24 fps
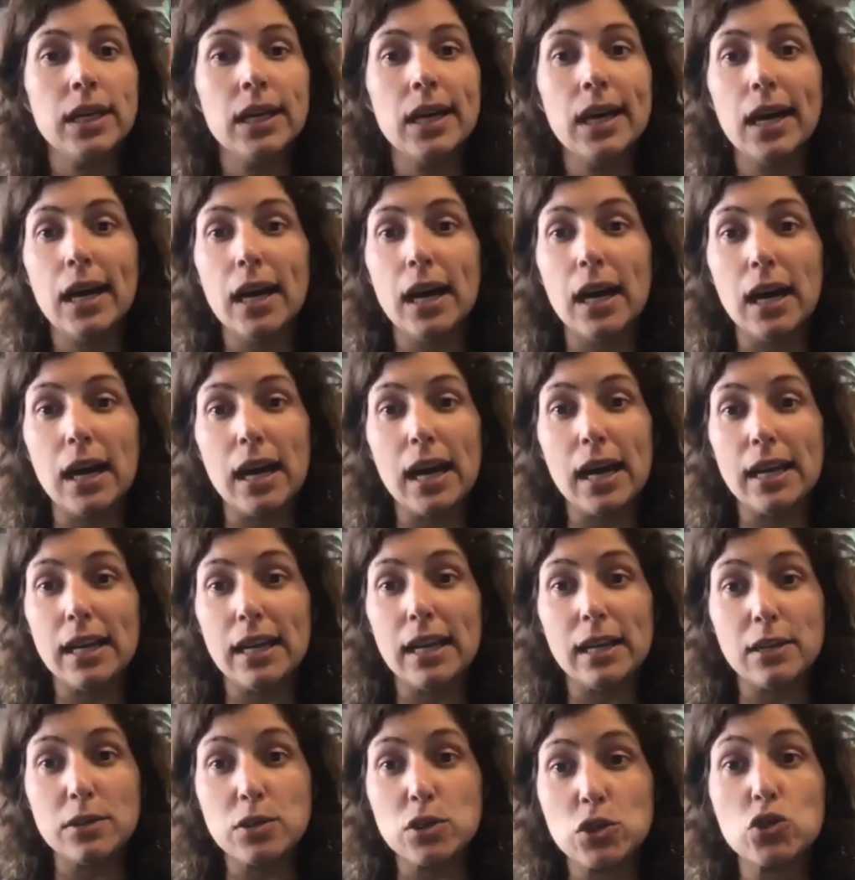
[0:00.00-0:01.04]
Uh, and it
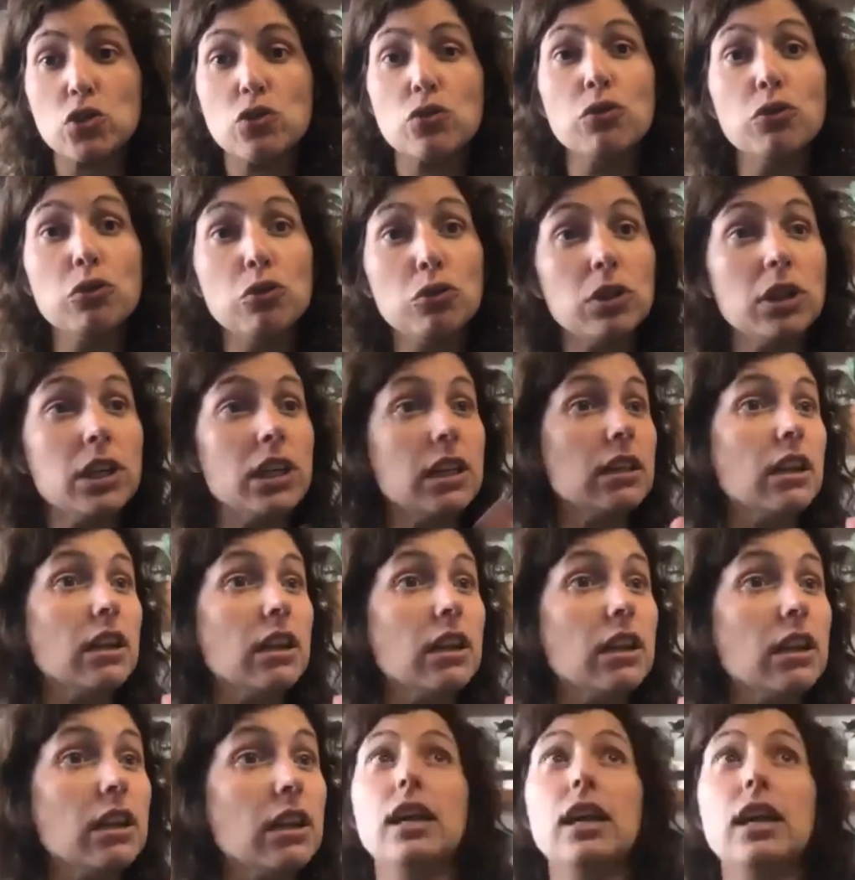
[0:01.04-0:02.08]
is truly
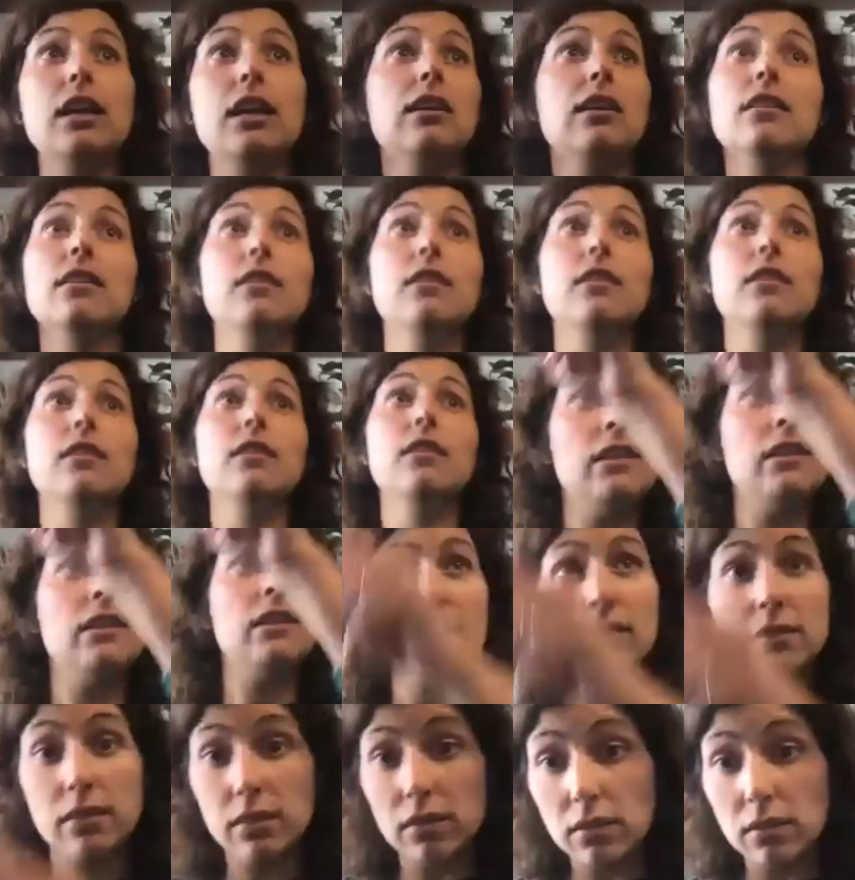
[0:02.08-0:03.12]
like
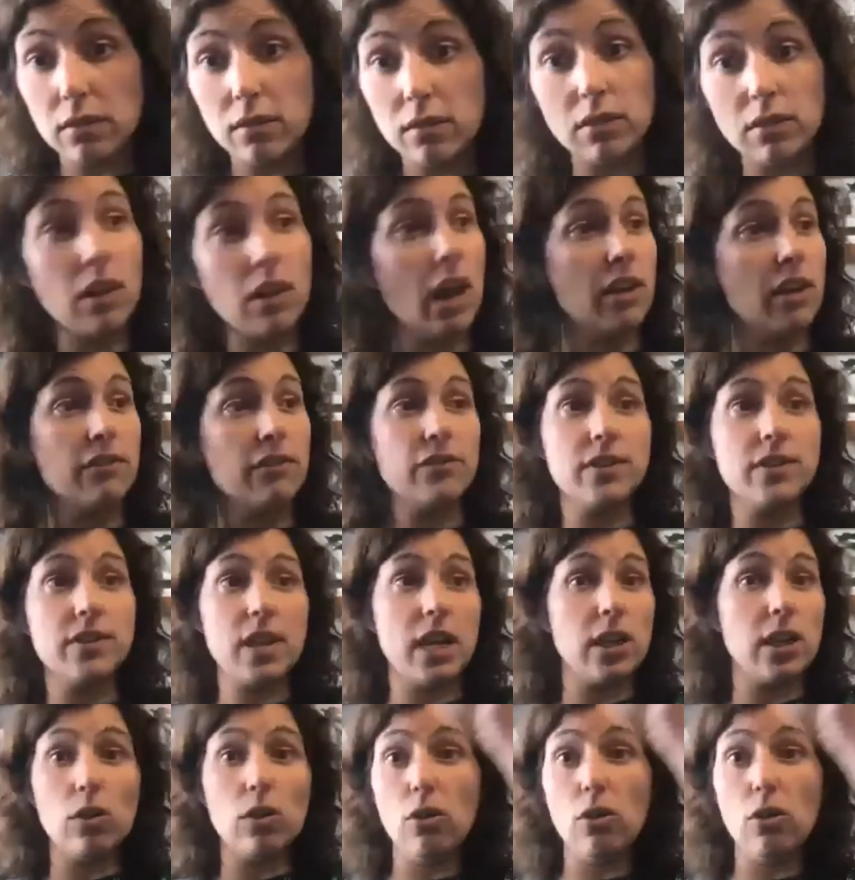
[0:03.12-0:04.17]
life
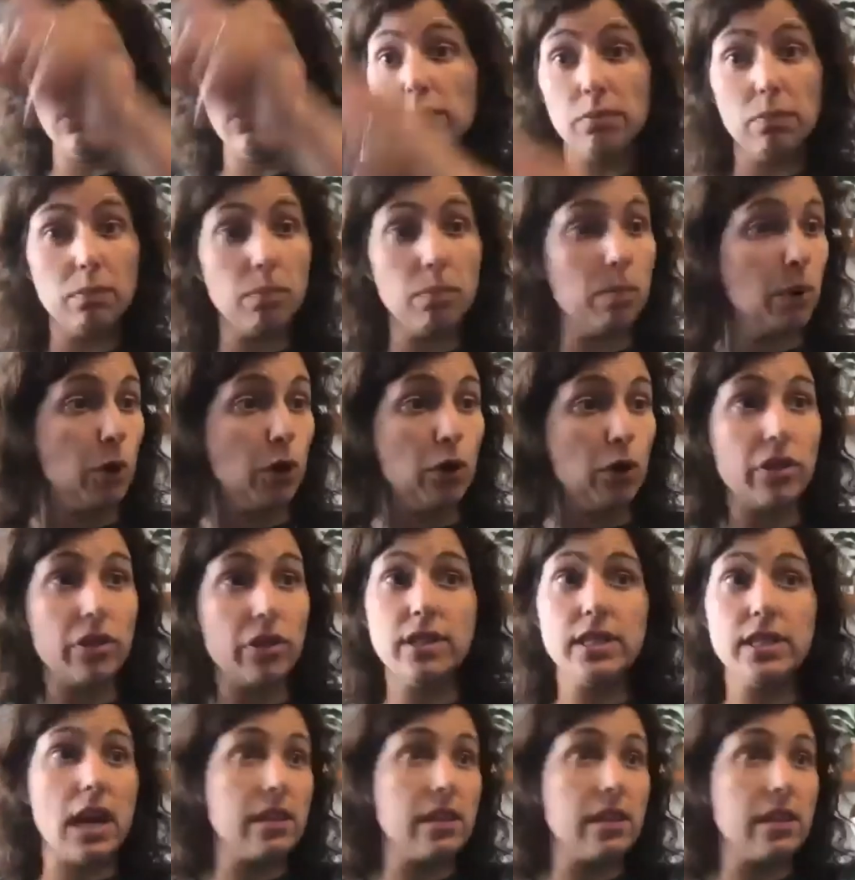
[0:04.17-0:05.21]
cycle, birth, death